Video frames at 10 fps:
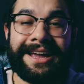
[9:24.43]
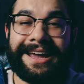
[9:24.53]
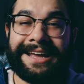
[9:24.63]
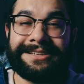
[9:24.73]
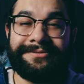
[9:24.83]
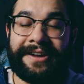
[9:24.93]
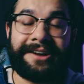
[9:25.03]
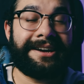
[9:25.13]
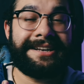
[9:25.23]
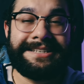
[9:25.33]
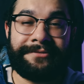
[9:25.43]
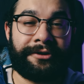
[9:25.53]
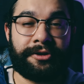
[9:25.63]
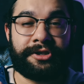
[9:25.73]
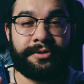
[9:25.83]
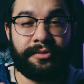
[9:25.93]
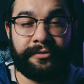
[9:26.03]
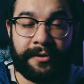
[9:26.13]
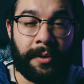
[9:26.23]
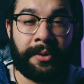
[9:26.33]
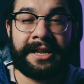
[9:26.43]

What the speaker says: it's very difficult to move forward,